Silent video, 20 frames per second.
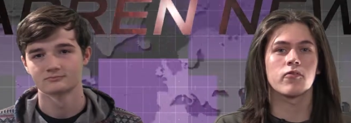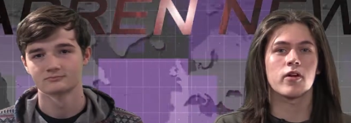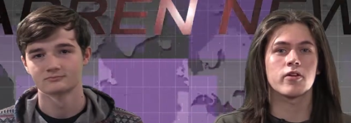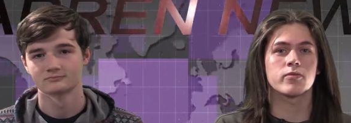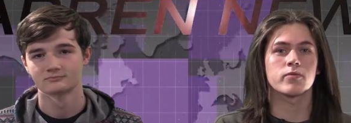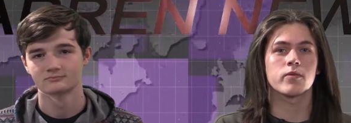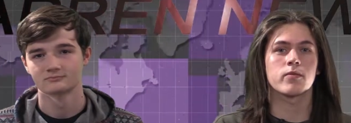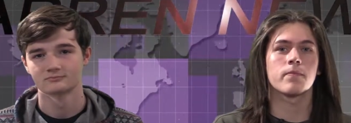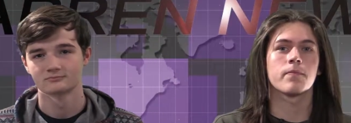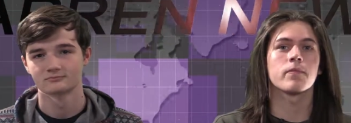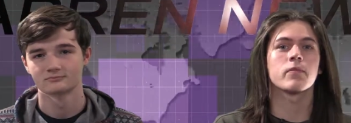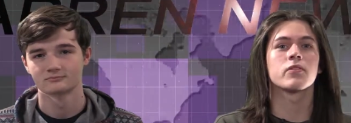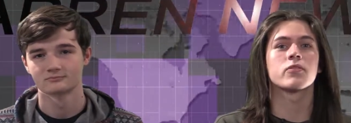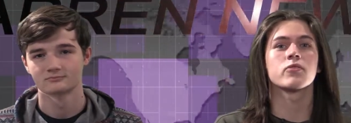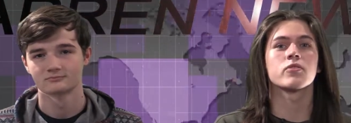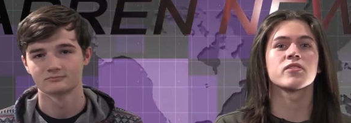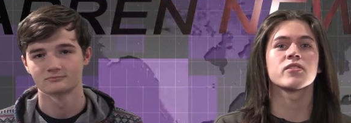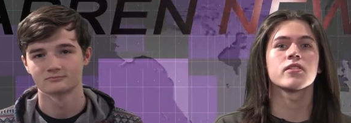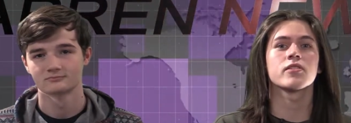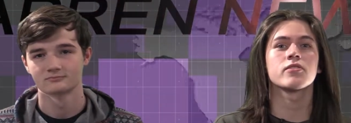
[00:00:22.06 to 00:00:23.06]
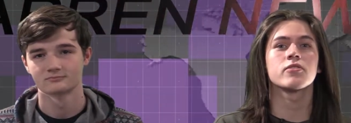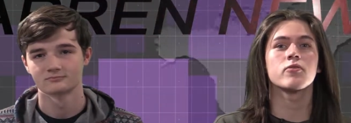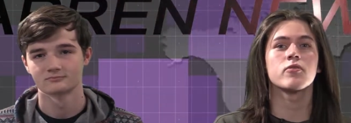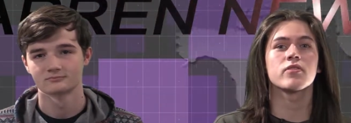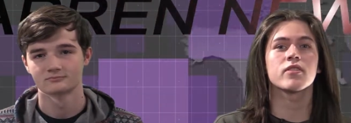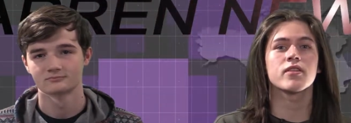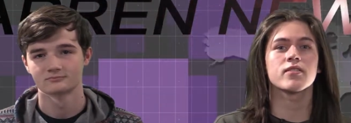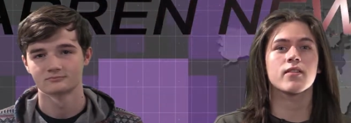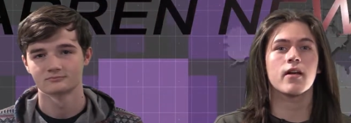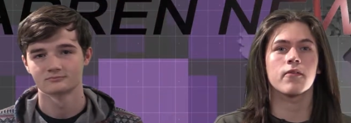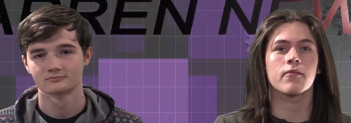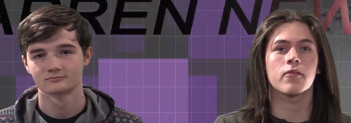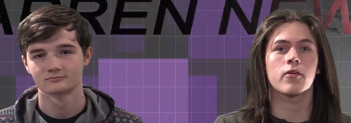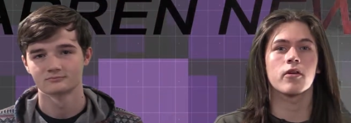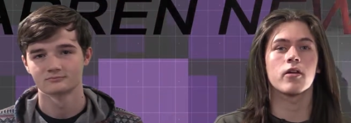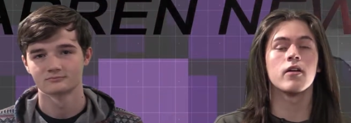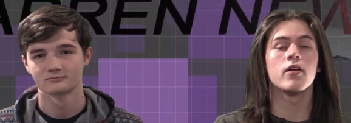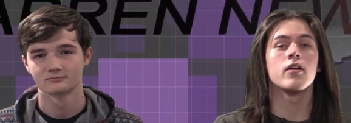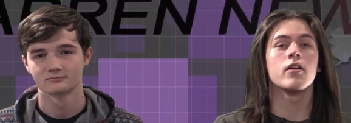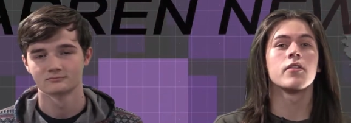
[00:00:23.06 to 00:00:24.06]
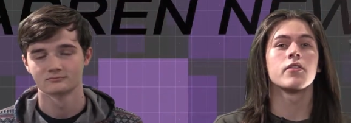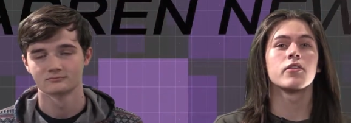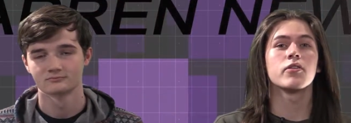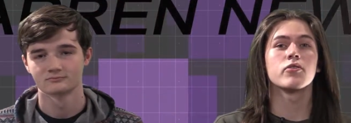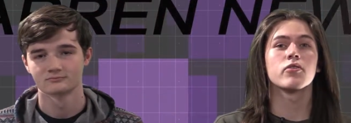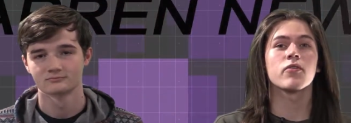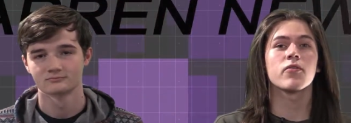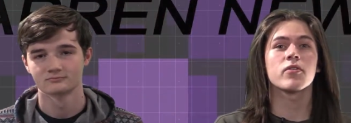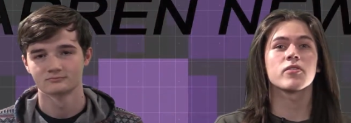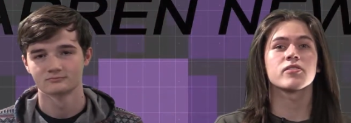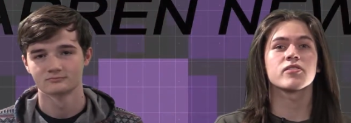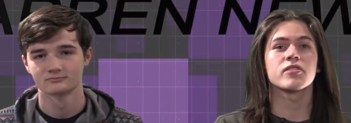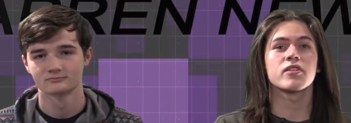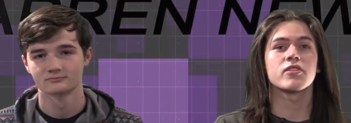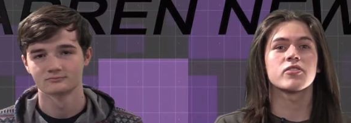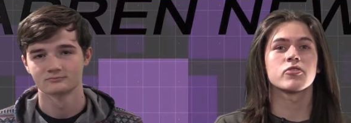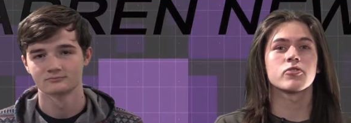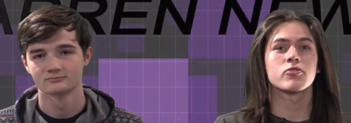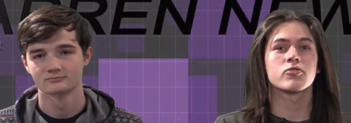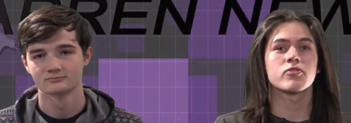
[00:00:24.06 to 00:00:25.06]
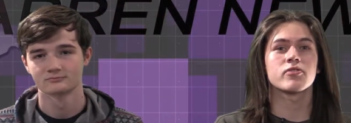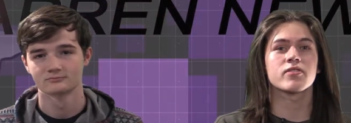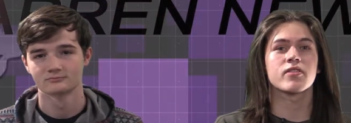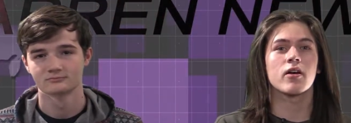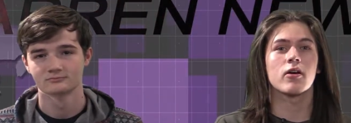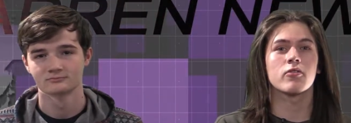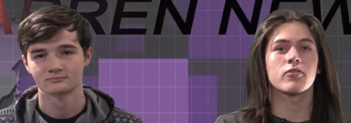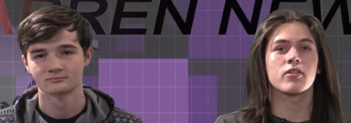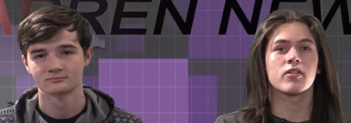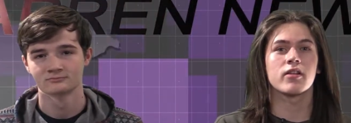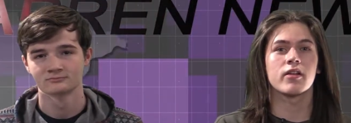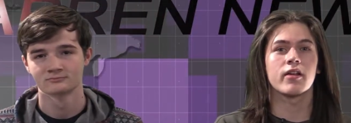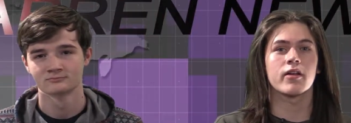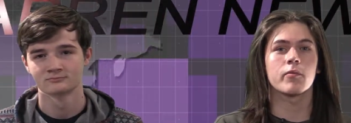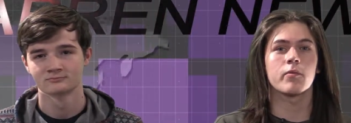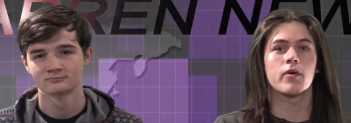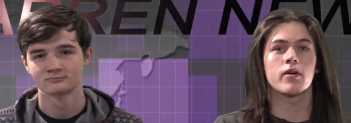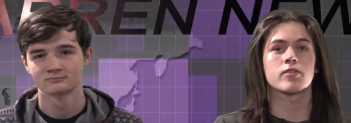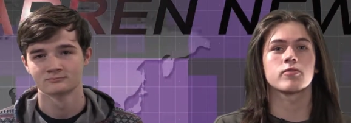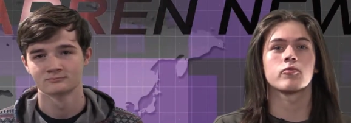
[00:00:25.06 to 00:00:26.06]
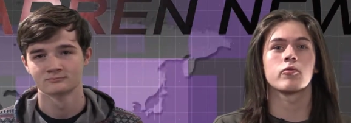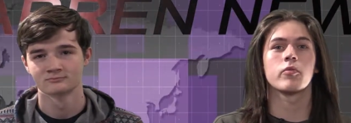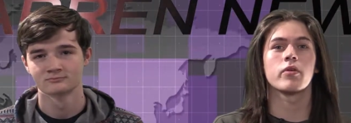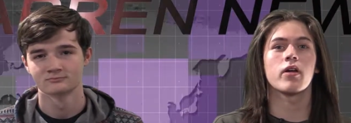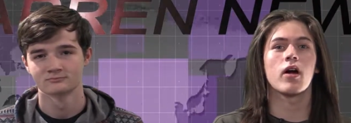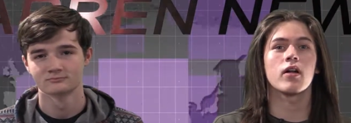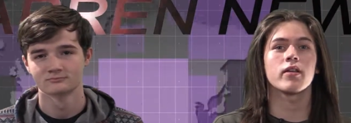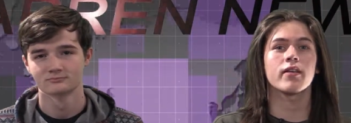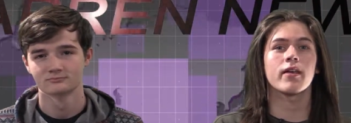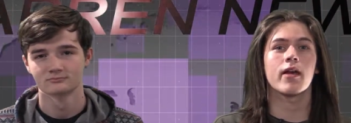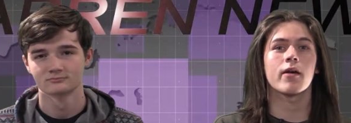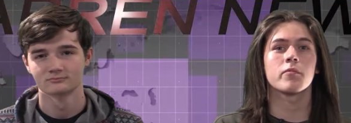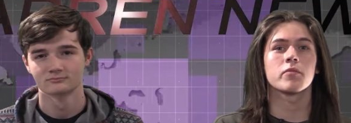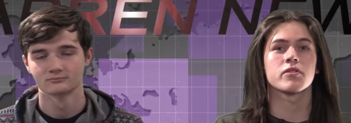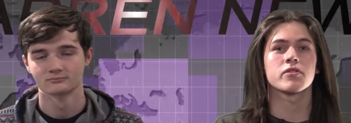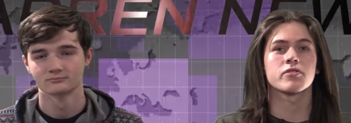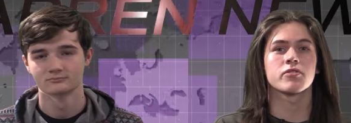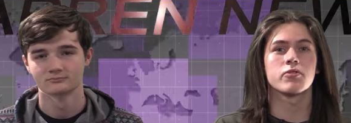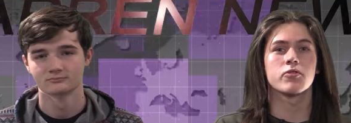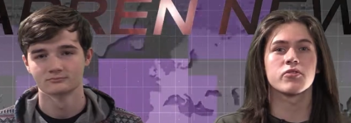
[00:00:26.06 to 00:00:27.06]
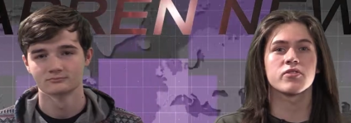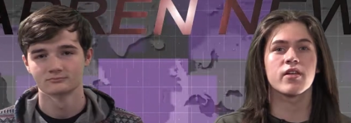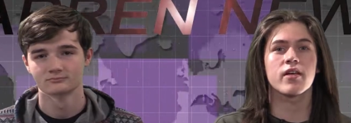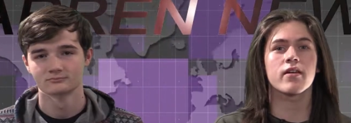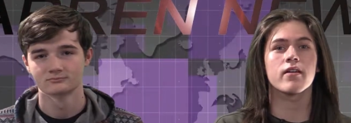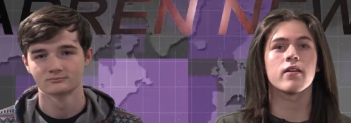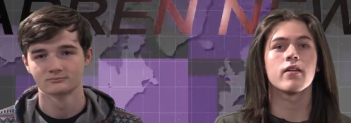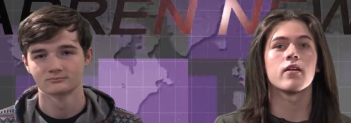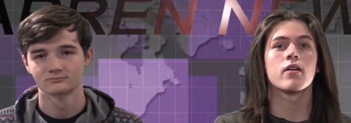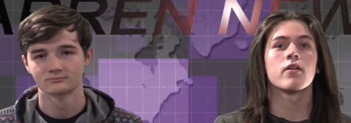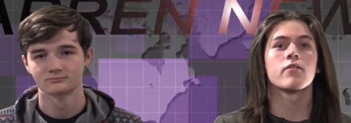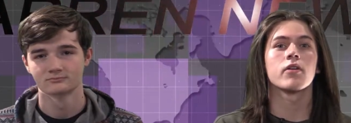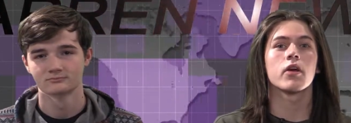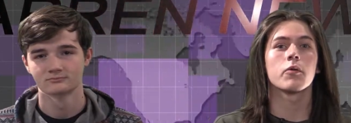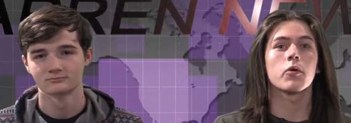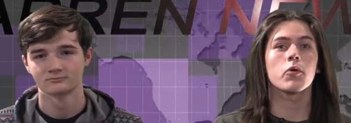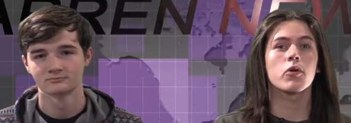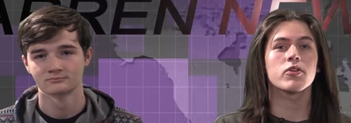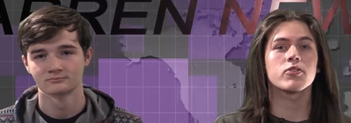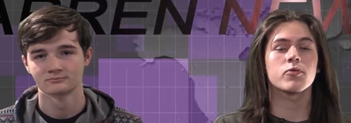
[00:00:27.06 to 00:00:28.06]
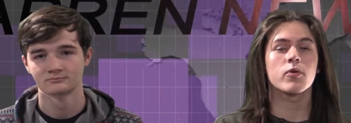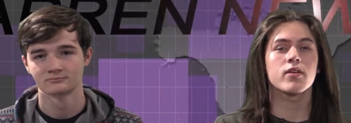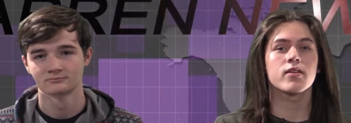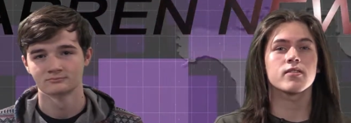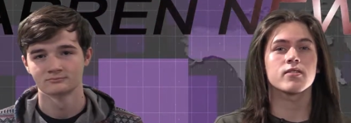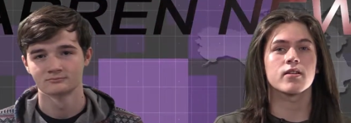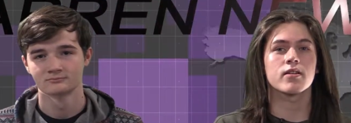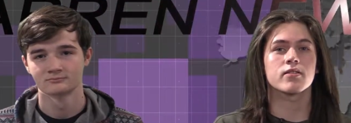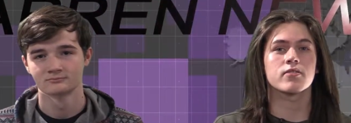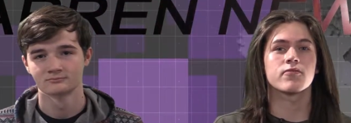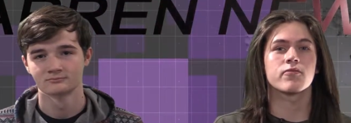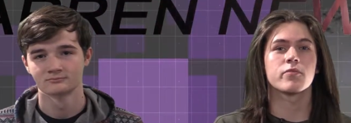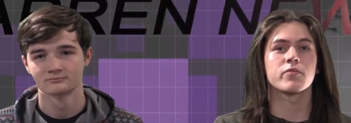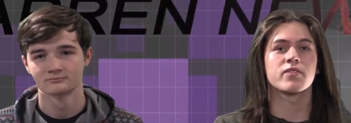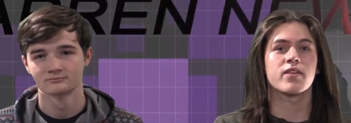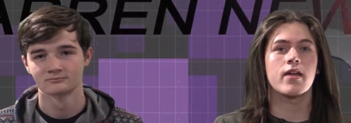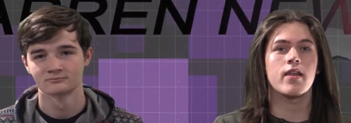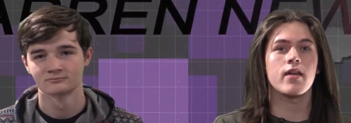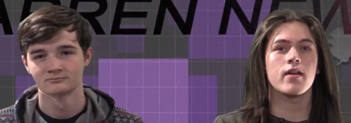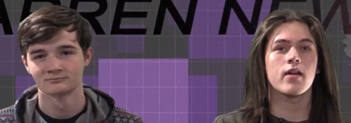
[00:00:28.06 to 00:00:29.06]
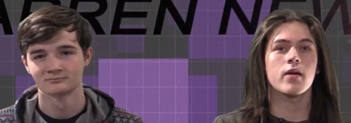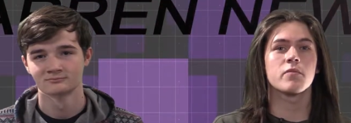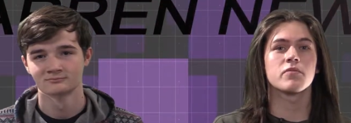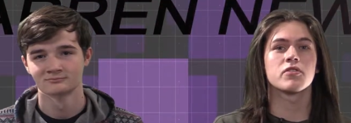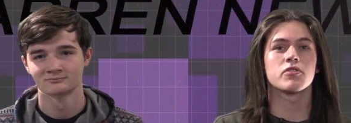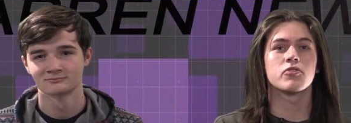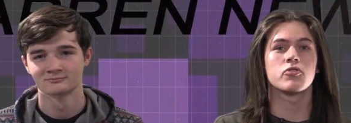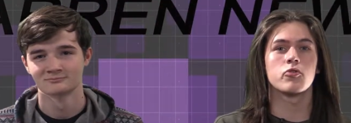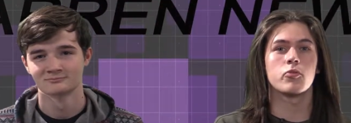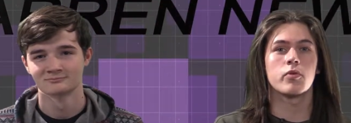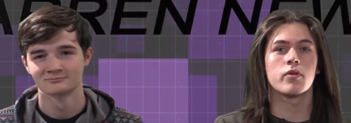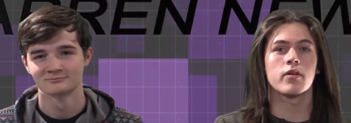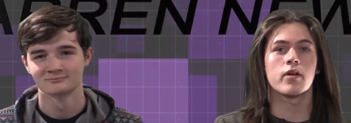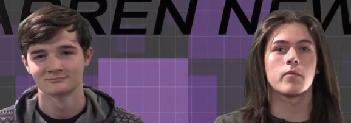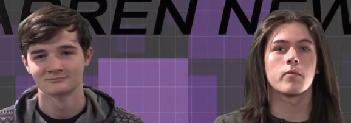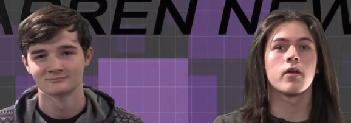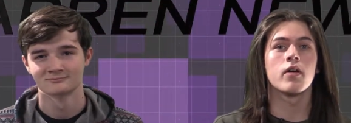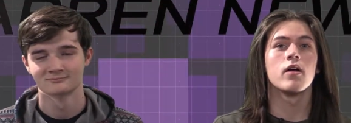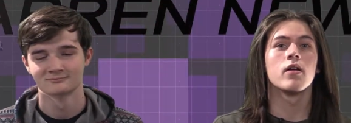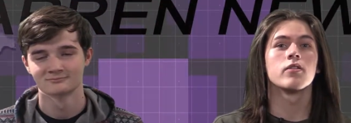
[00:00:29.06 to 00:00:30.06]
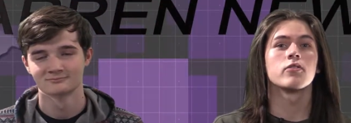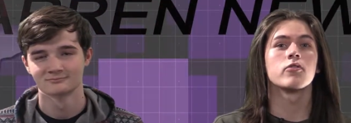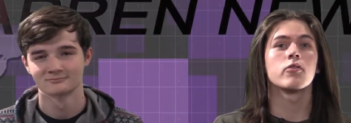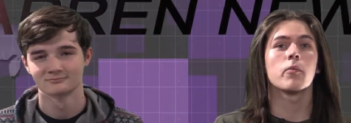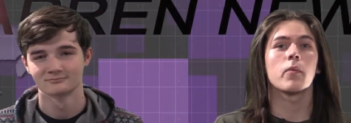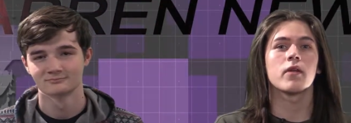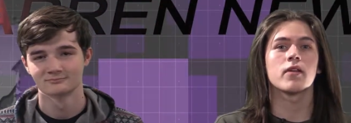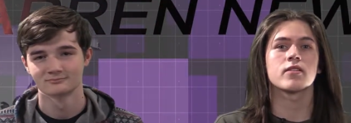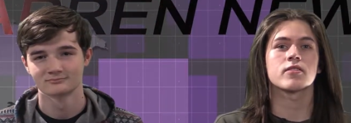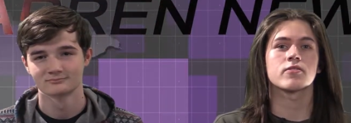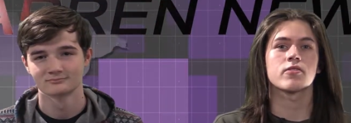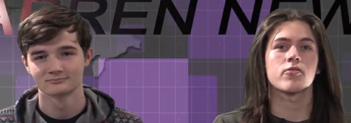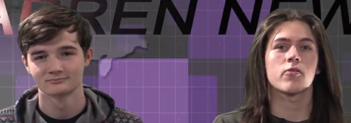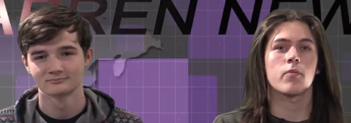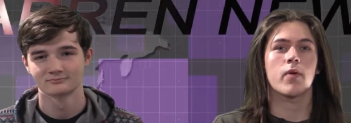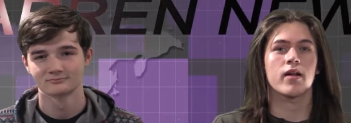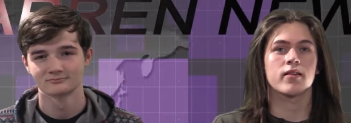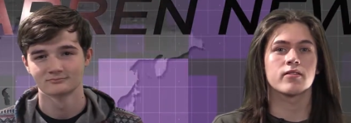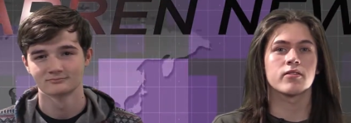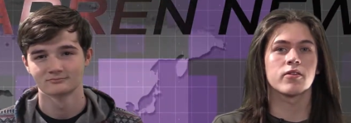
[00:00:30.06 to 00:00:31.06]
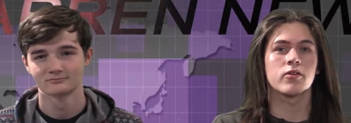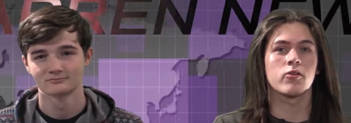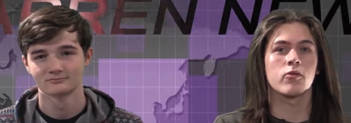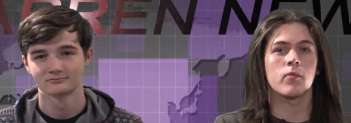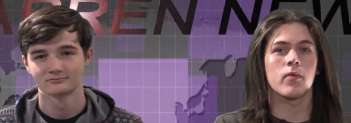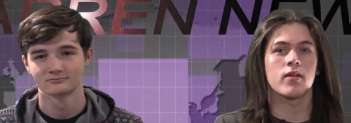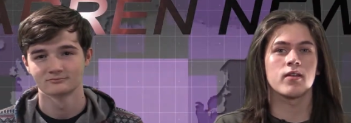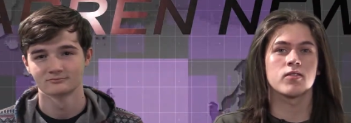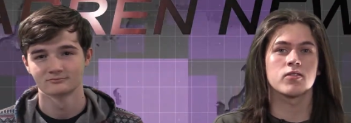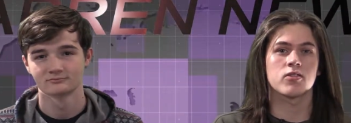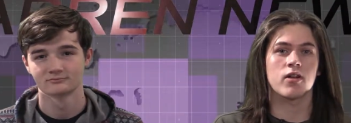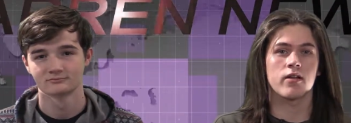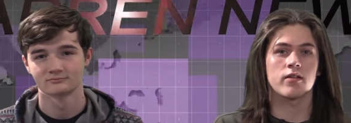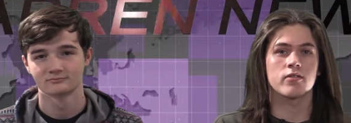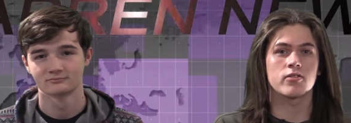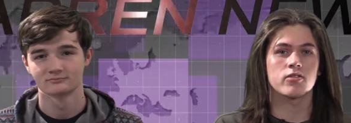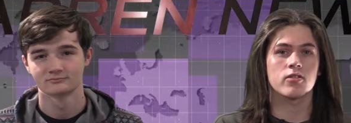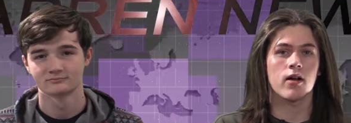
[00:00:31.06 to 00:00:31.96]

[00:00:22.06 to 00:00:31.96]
Speaker 1: freshmen. To assist you in this effort, the University Children's Health Clinic bus will be on campus Tuesday, February 26 from 10 a.m. to 2 p.m. to administer the bacterial meningitis